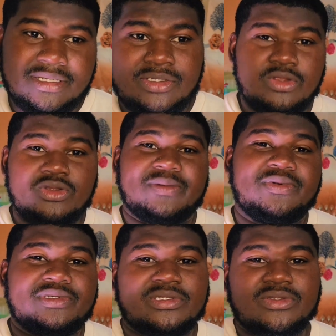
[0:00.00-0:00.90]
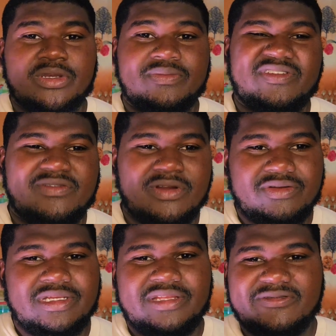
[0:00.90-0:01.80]
The use of proceeds is going to be for
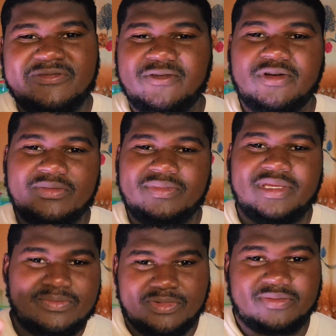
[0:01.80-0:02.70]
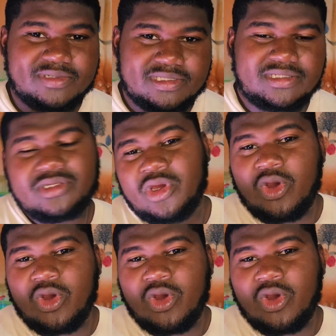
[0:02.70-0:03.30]
really 4 main purposes.